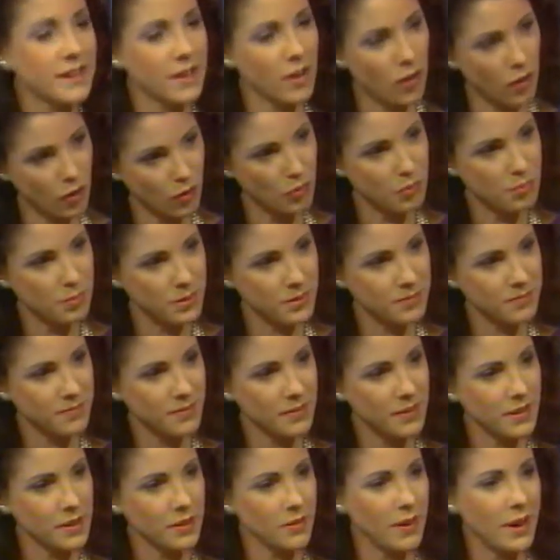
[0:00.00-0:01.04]
hope.
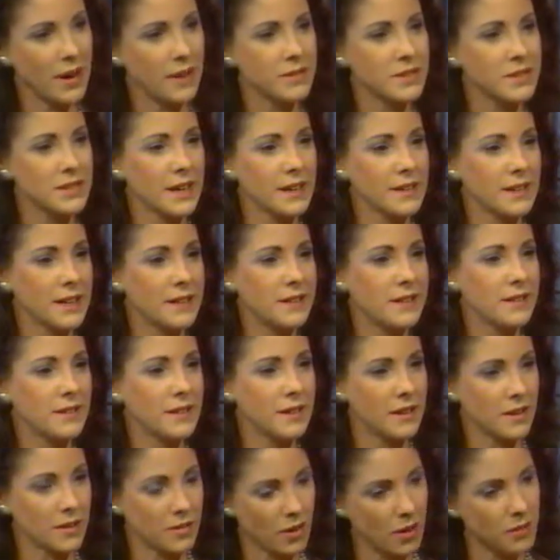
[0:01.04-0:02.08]
You know, I always like the idea that
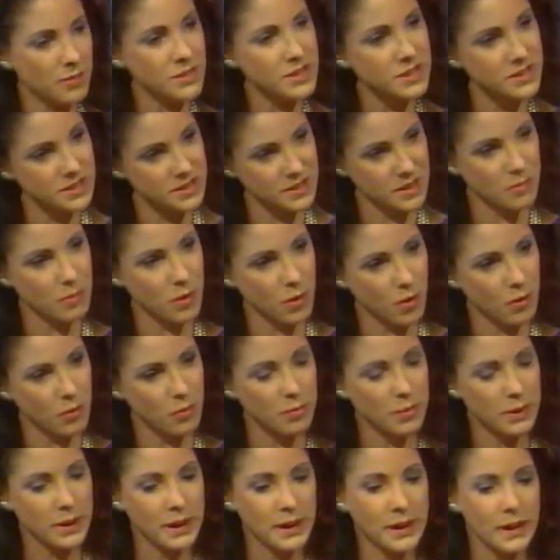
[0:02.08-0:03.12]
there always is some
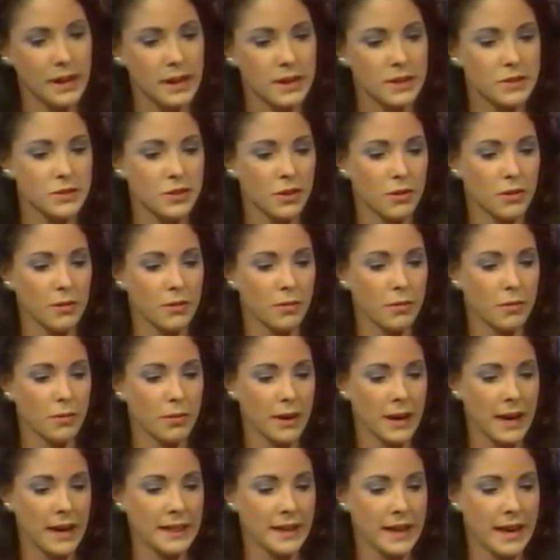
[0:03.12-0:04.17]
hope. So what
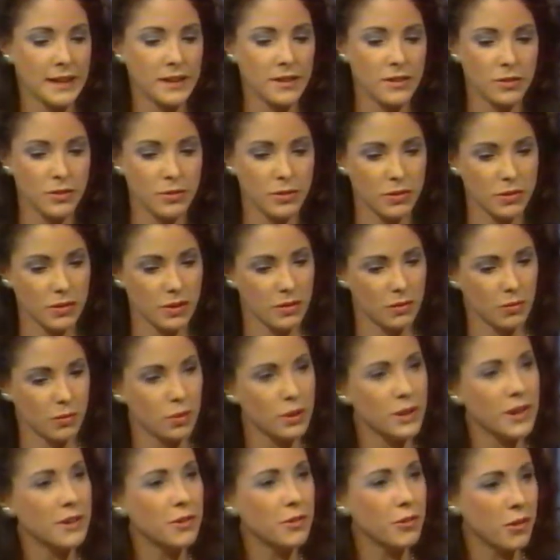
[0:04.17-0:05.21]
I like to do is work
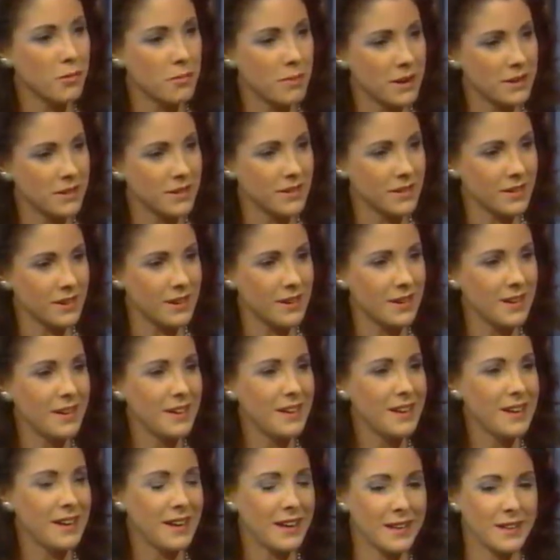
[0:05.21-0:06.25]
incrementally
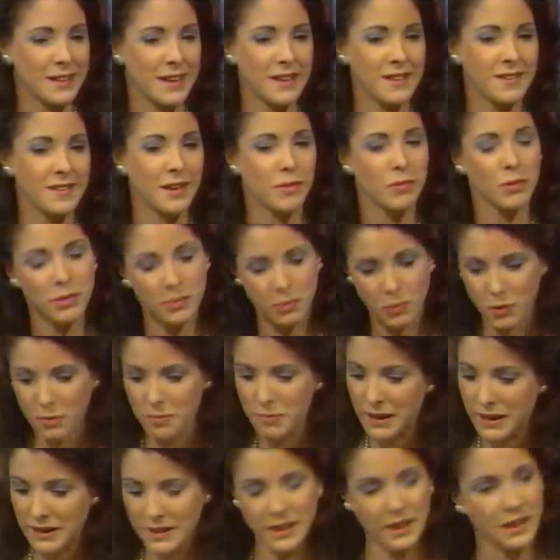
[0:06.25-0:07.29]
and say, well, we'll
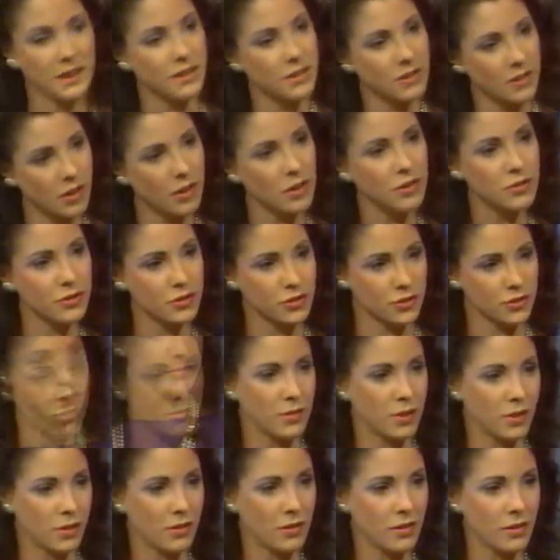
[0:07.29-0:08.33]
make that a long-term
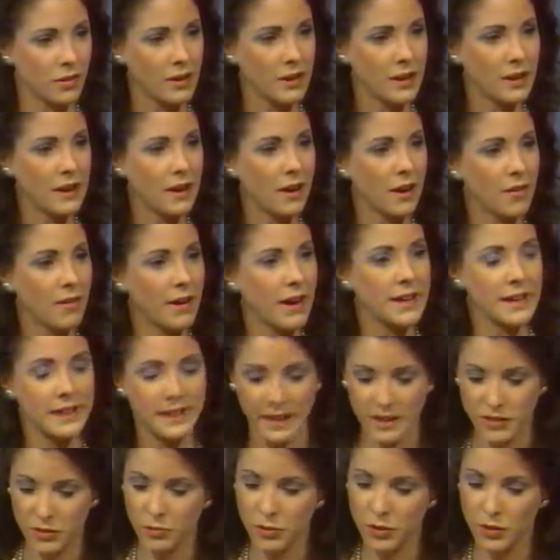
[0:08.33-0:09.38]
goal, all right? And
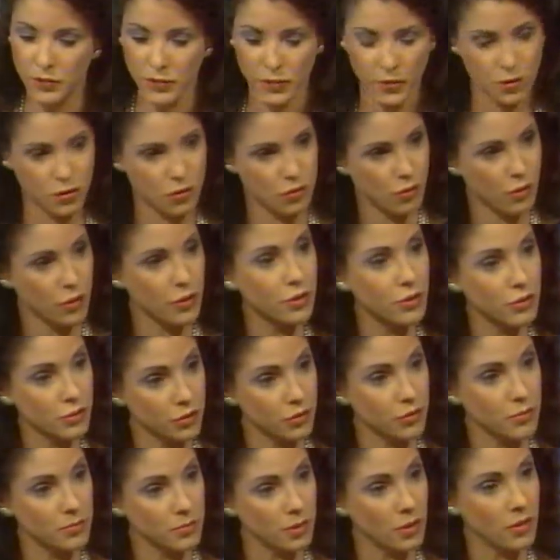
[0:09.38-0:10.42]
let's work for
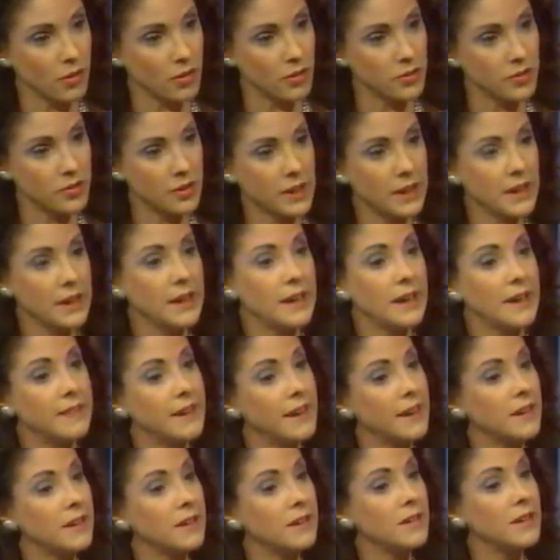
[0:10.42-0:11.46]
shorter-term goals. And
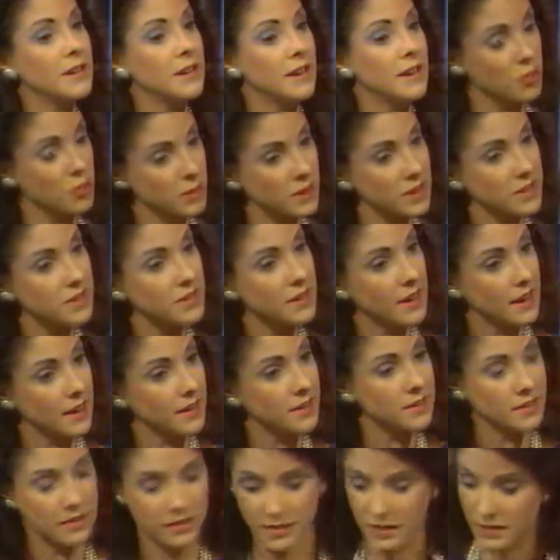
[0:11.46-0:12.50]
then
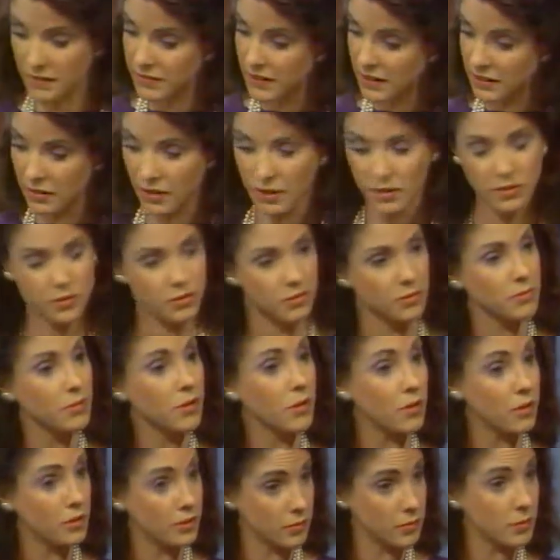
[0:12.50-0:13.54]
reassess and see if that long-term
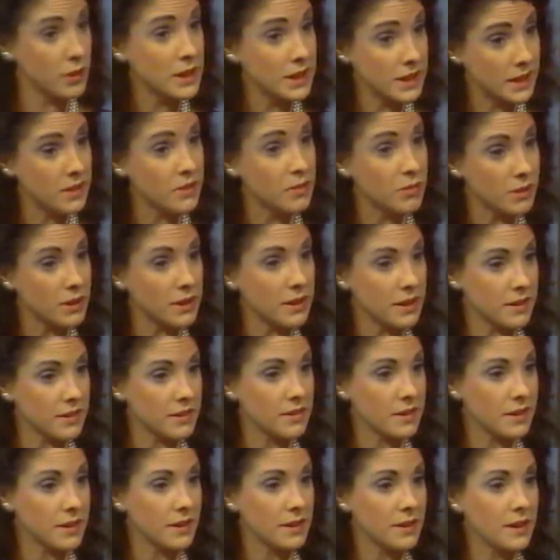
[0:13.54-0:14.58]
goal really is
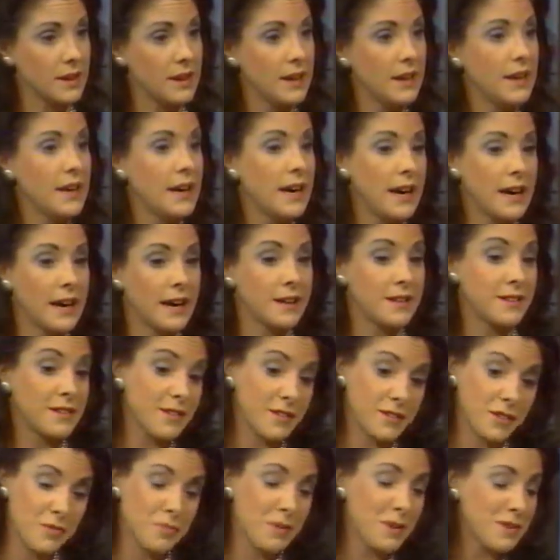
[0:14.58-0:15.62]
realistic. Mm-hmm. And
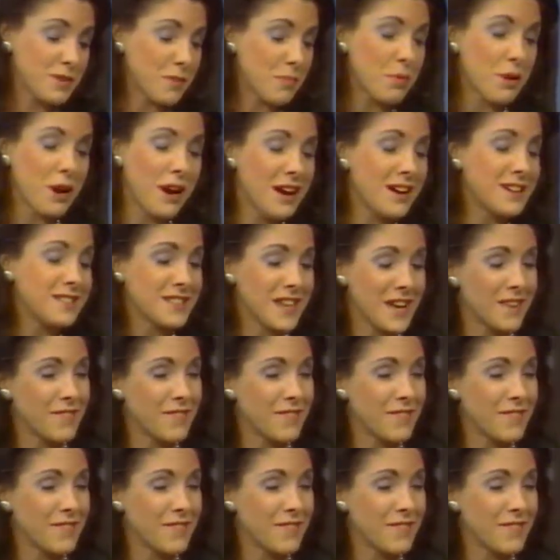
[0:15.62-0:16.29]
you'd be surprised.